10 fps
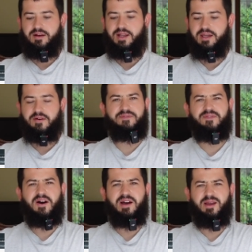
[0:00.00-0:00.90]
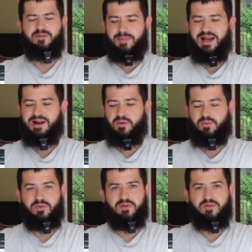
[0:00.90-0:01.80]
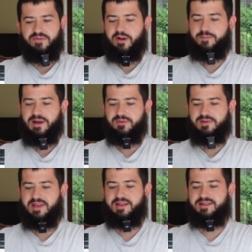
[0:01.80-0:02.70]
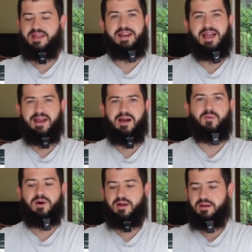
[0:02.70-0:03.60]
Like five pounds, five pounds sixty an hour.